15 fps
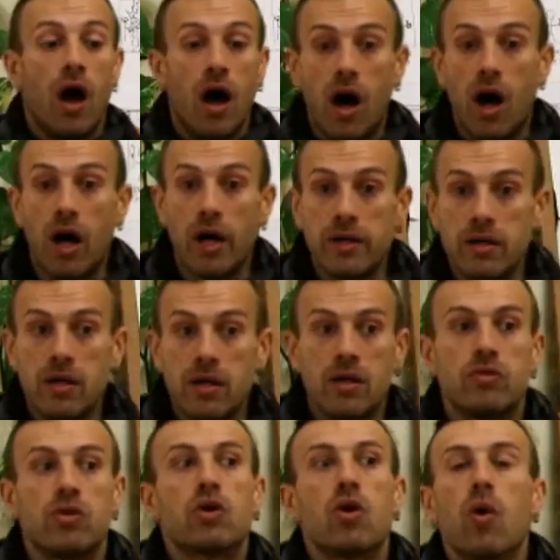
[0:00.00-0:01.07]
on
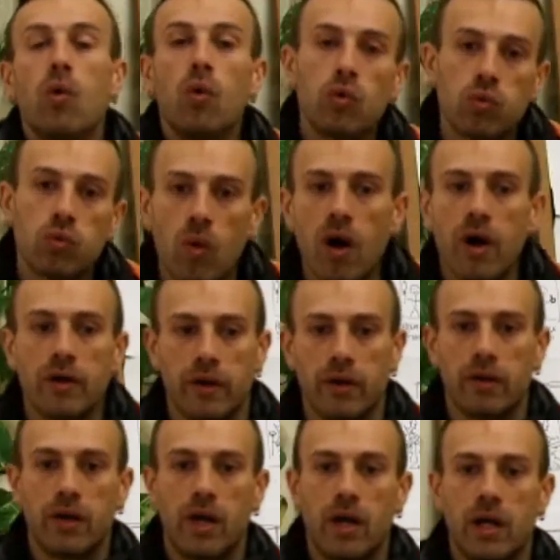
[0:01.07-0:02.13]
the cold
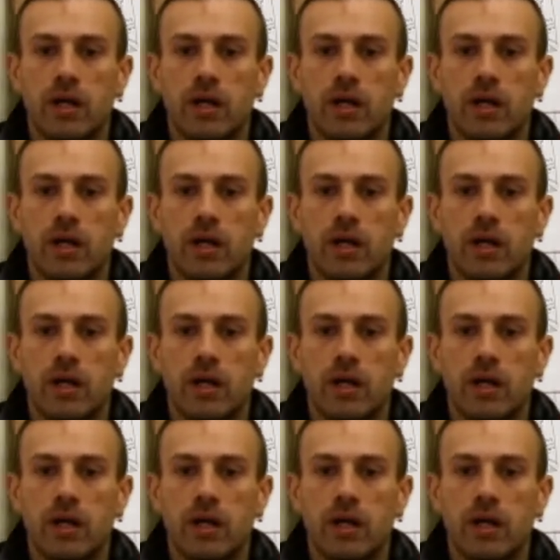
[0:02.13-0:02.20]
water.